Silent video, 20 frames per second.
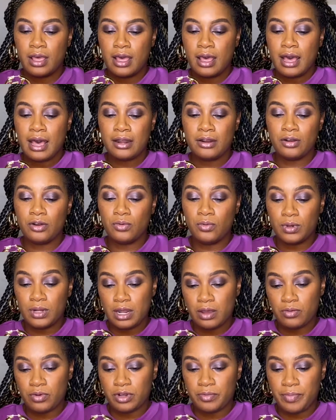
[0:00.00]
I don't know what I
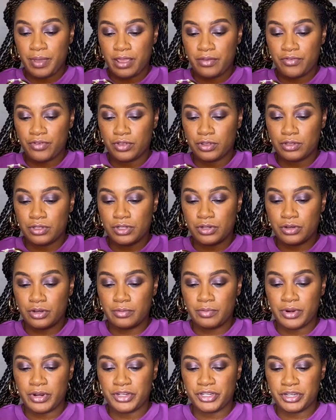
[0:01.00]
would have paid for those Tory
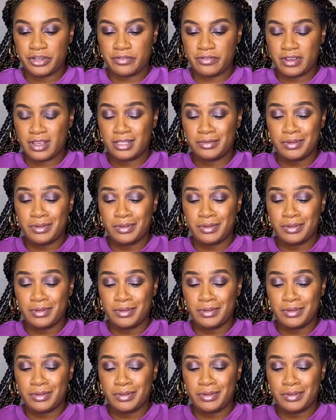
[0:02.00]
Burch earrings,